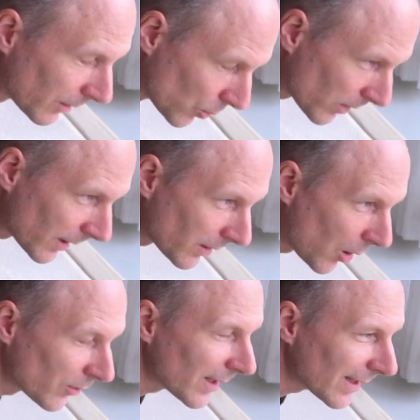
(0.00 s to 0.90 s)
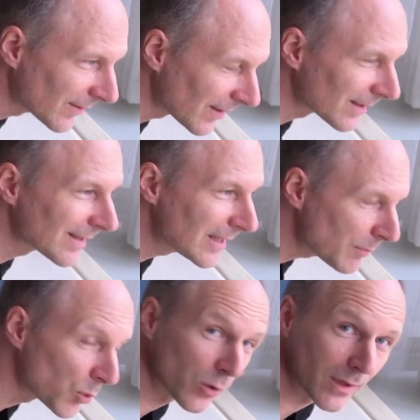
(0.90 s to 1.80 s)
you're looking down and then
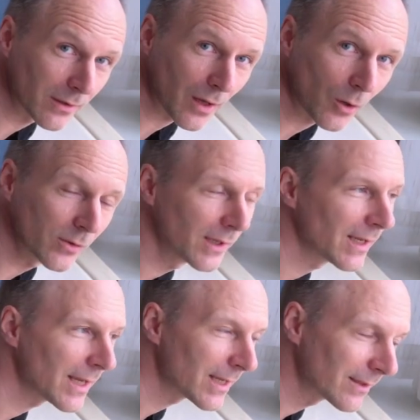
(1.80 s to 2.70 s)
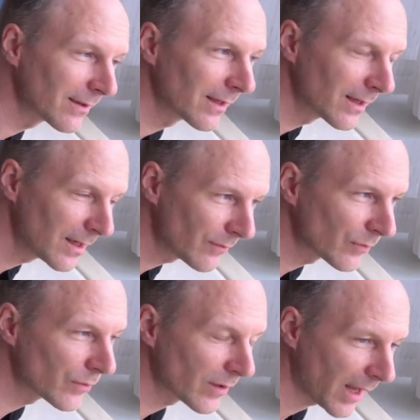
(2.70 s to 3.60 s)
keep looking down and
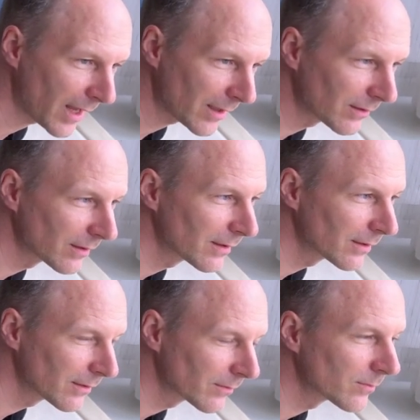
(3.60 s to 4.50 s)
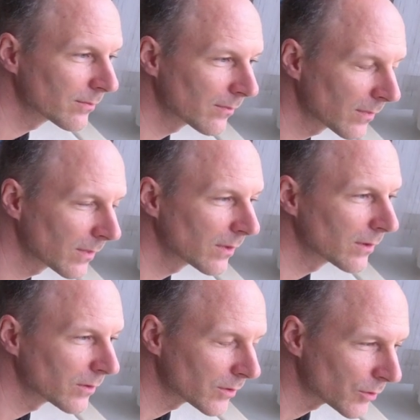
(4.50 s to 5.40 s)
lift your head,
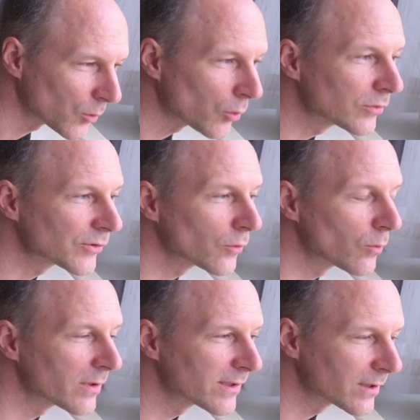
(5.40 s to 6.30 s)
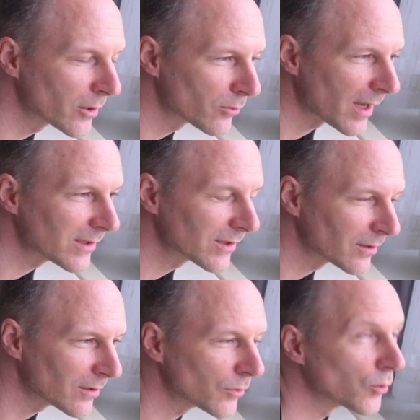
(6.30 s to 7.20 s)
your nose towards the horizon
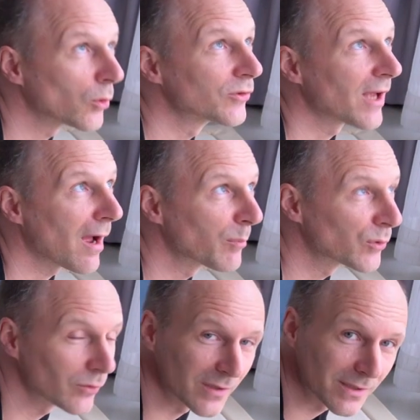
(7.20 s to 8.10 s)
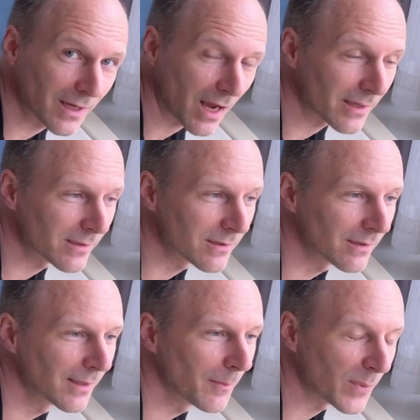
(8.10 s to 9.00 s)
and your nose up to the skies.
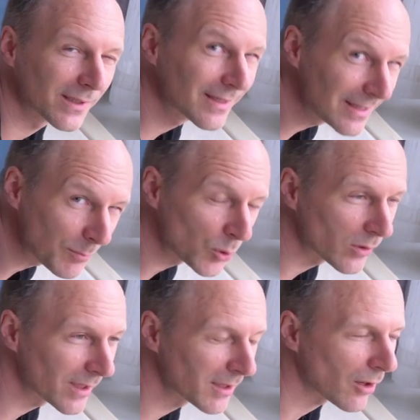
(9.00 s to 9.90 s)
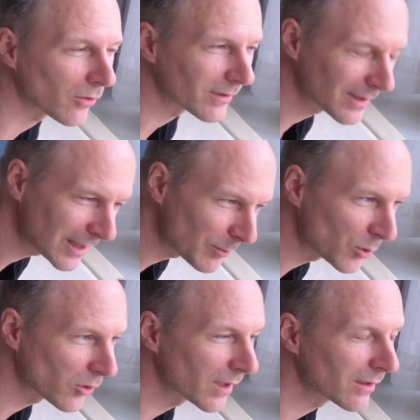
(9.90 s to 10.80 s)
But keep looking down, keep
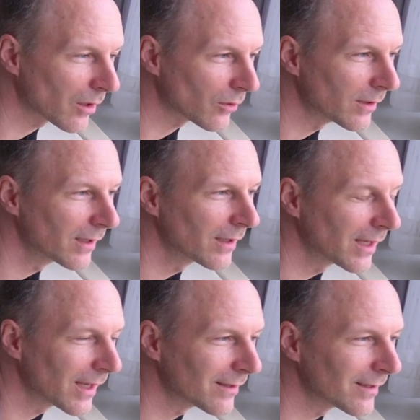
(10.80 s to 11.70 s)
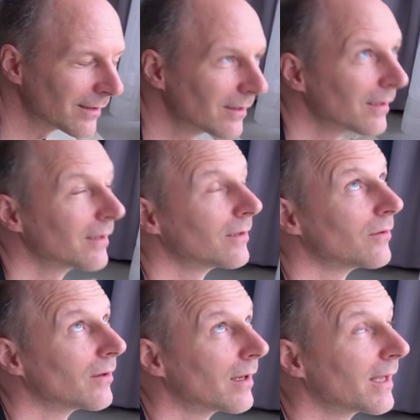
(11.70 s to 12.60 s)
looking down. And then
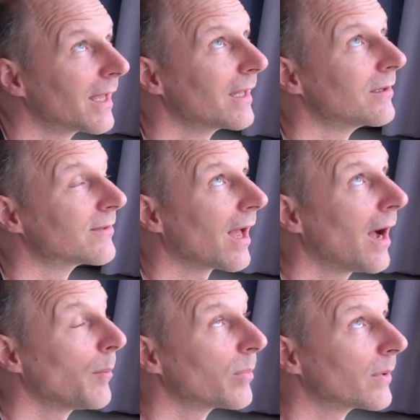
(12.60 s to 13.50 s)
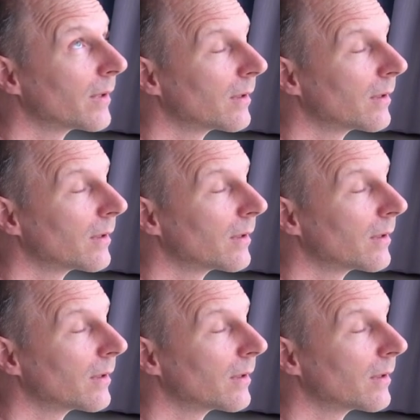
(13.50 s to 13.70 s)
your head is up